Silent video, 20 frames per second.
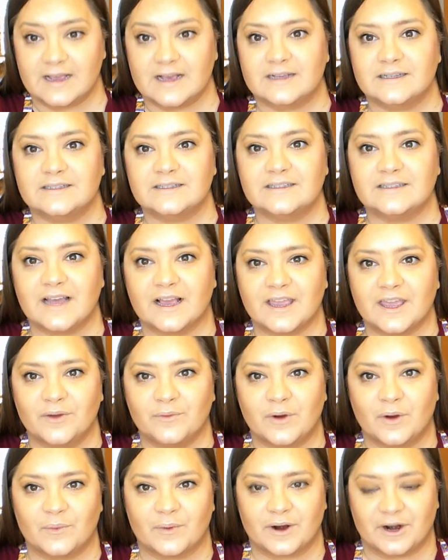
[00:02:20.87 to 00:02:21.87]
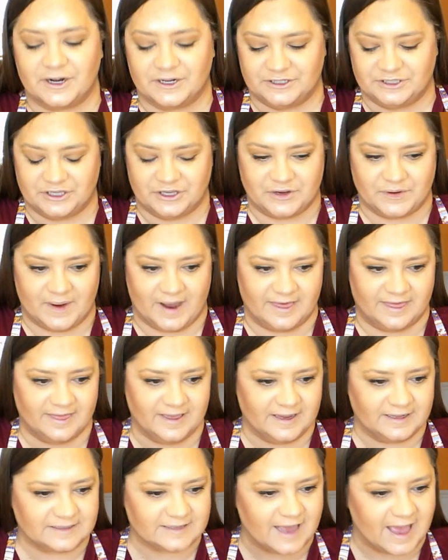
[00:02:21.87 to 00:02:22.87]
Second, what we're going to do, I
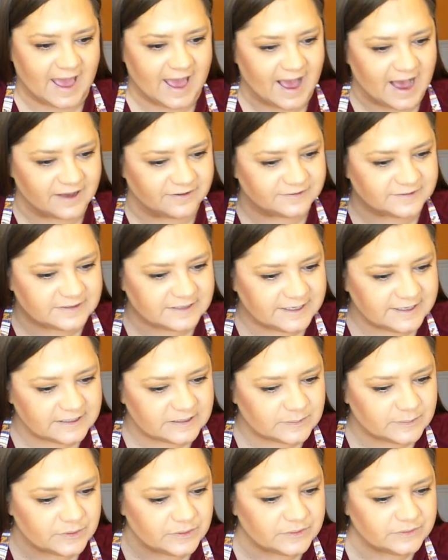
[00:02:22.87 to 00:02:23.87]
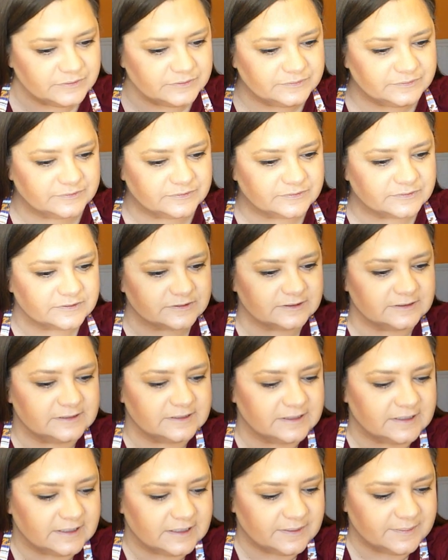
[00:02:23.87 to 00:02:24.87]
think it's a ½ teaspoon.
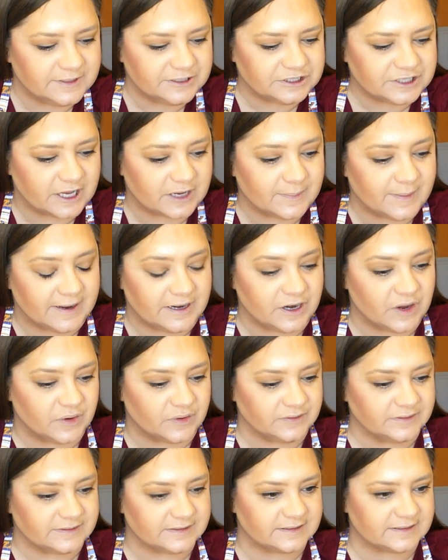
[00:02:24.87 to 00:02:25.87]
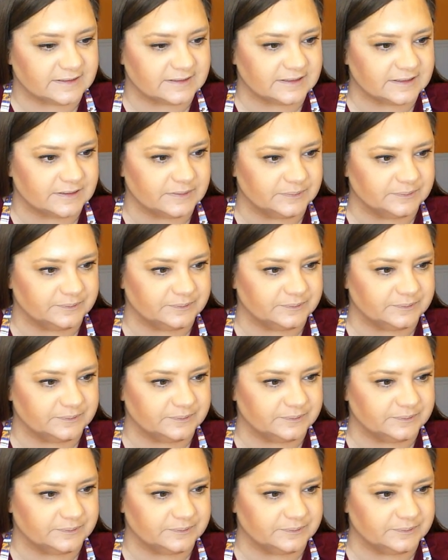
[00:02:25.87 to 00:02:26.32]
Let me check my notes.